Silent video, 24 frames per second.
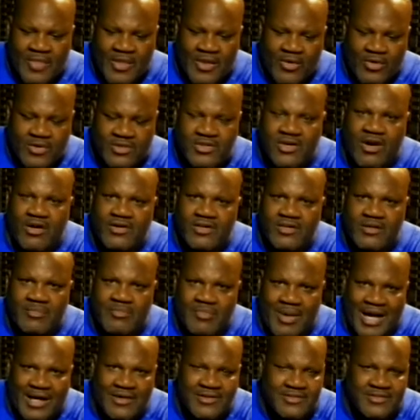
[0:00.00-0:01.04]
or talking
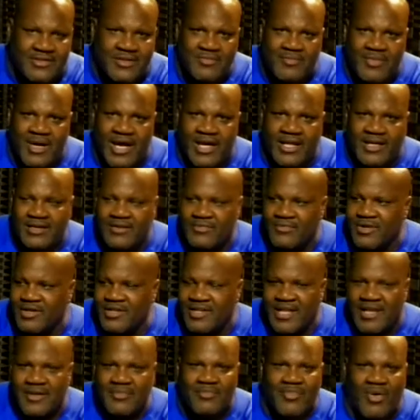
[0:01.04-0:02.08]
about somebody and
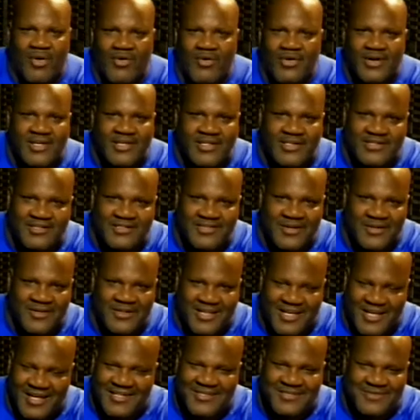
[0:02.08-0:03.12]
whether they're born in a certain
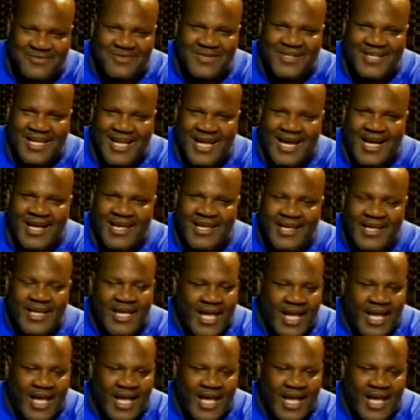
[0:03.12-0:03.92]
country or not,